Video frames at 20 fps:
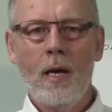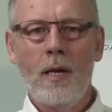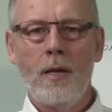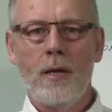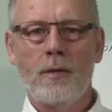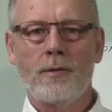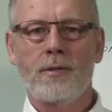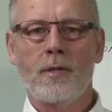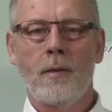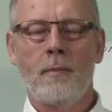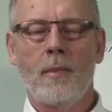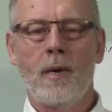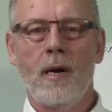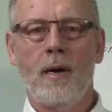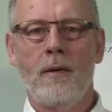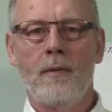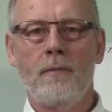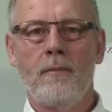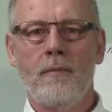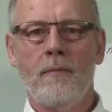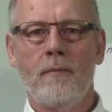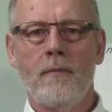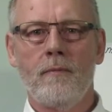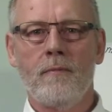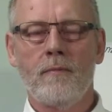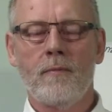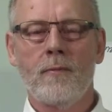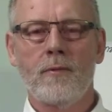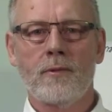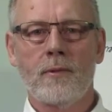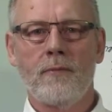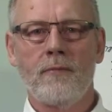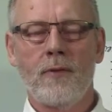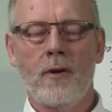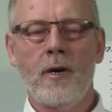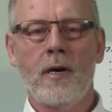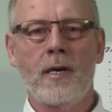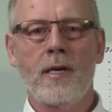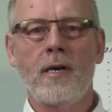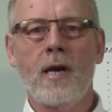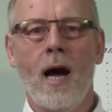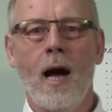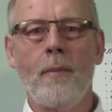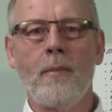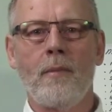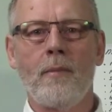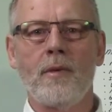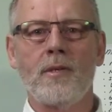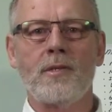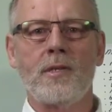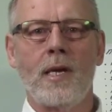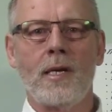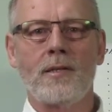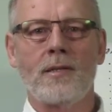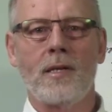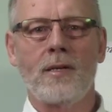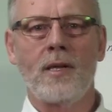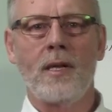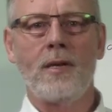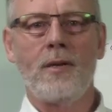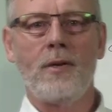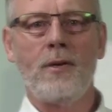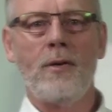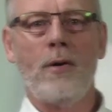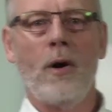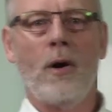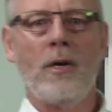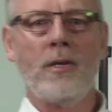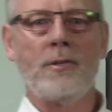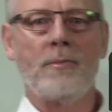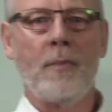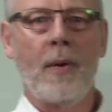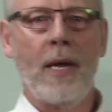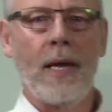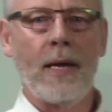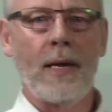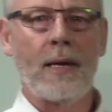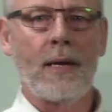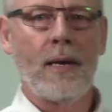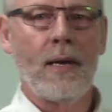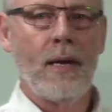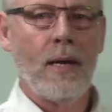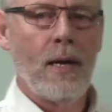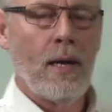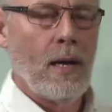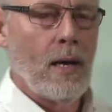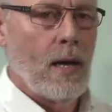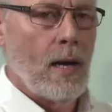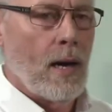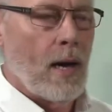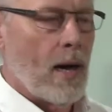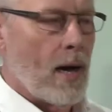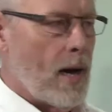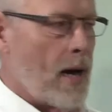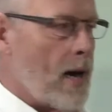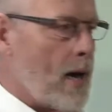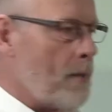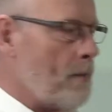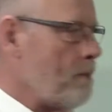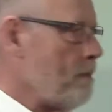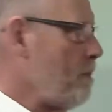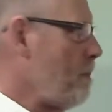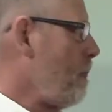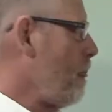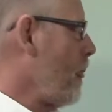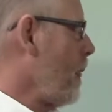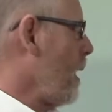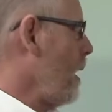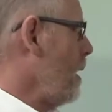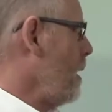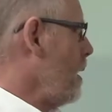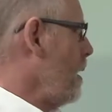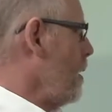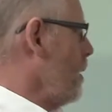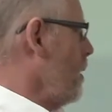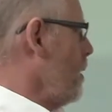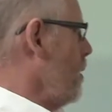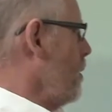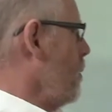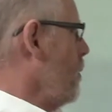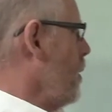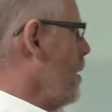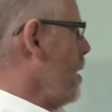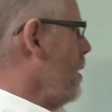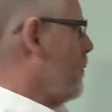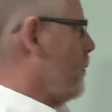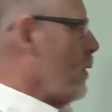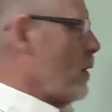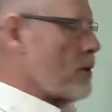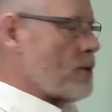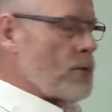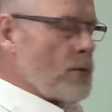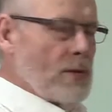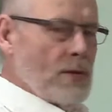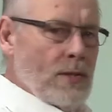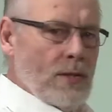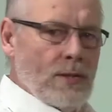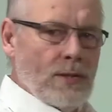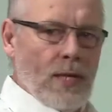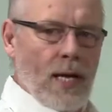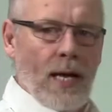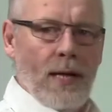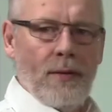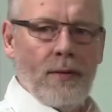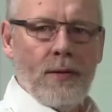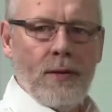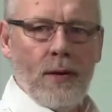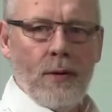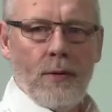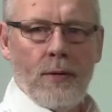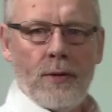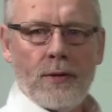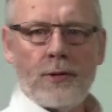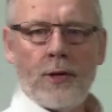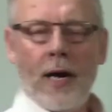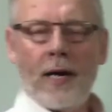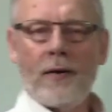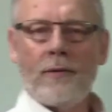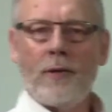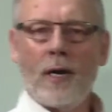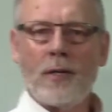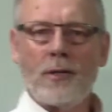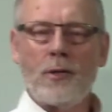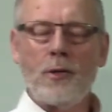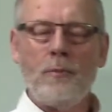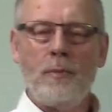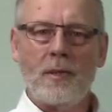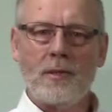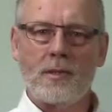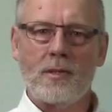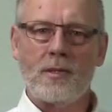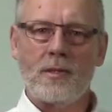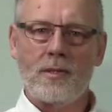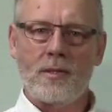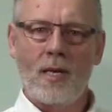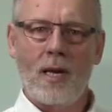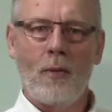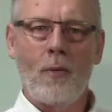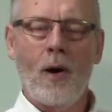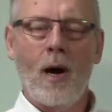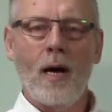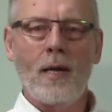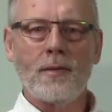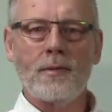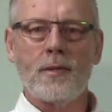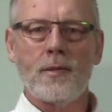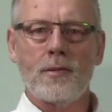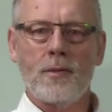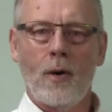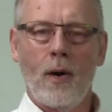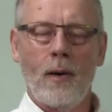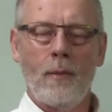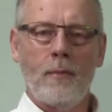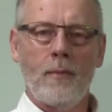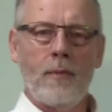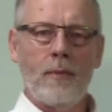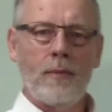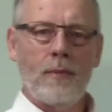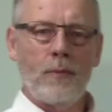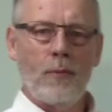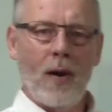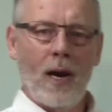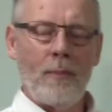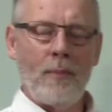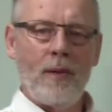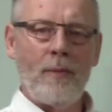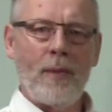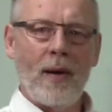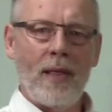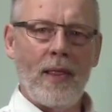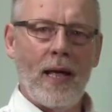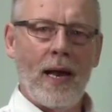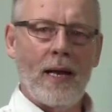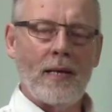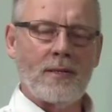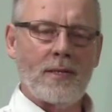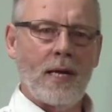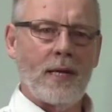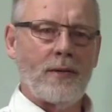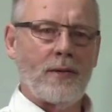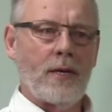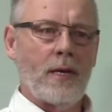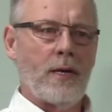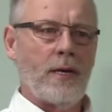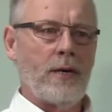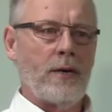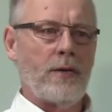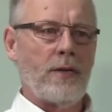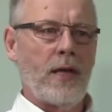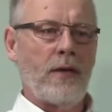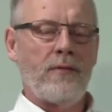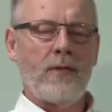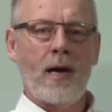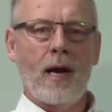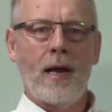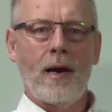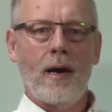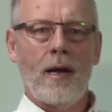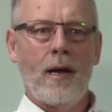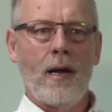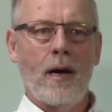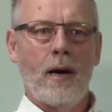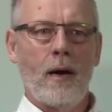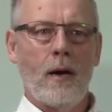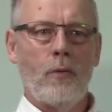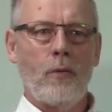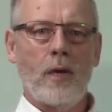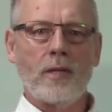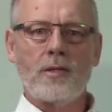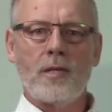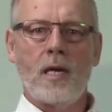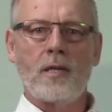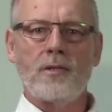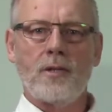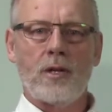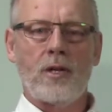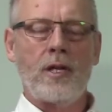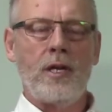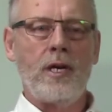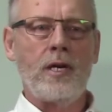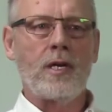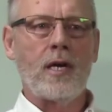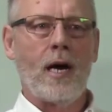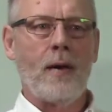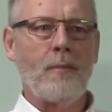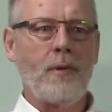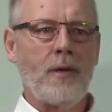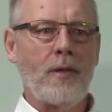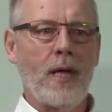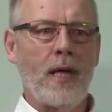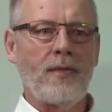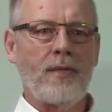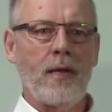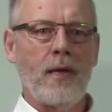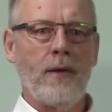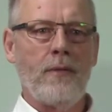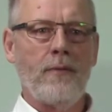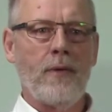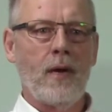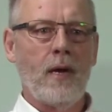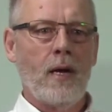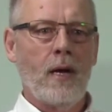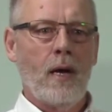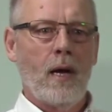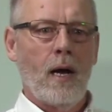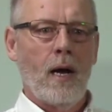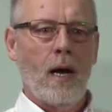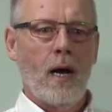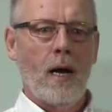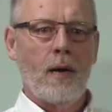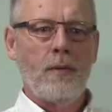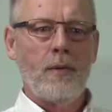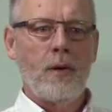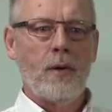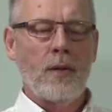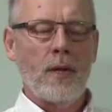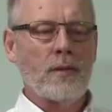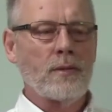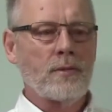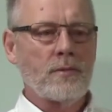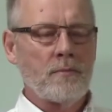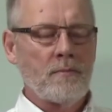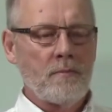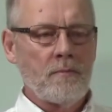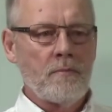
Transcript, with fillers: There's some uh, some very common mistakes that they do always make. Um, one of the first ones is that you know they're trying to run two businesses at once. So um, what I mean by that is that here they've got a, a, residential cleaning company that they've uh, you know that's